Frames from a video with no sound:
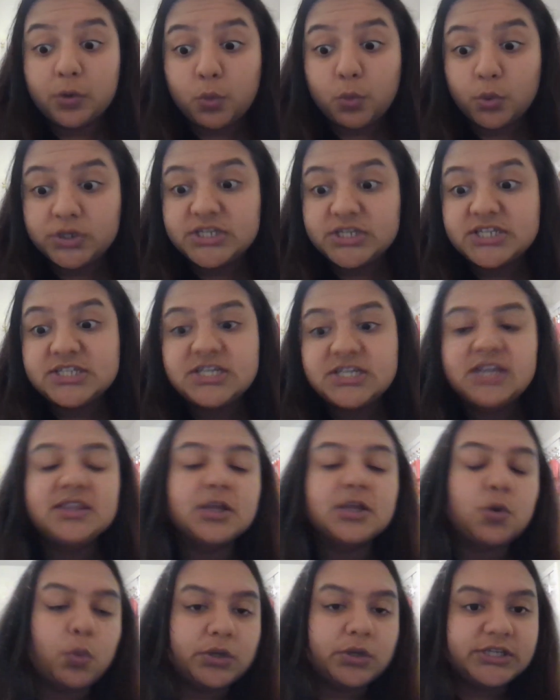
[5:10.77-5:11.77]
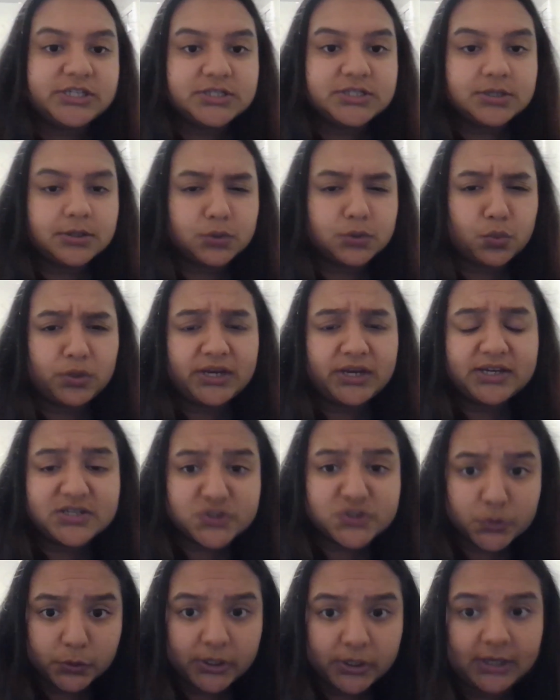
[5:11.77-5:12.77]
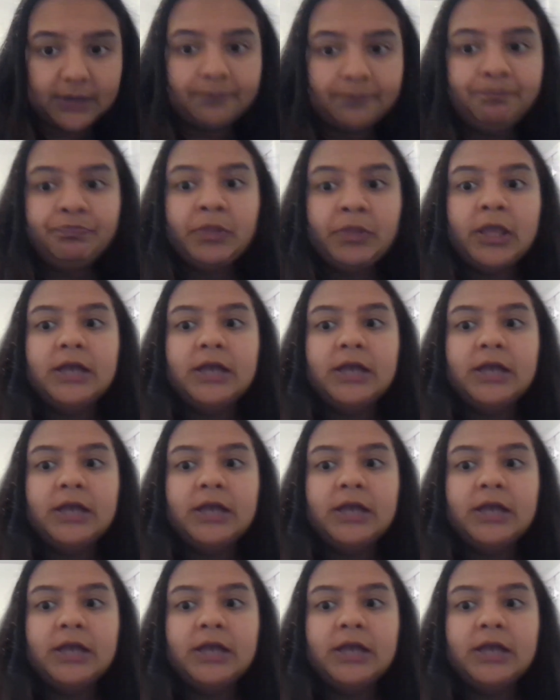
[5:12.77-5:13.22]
quantity and the quality is okay.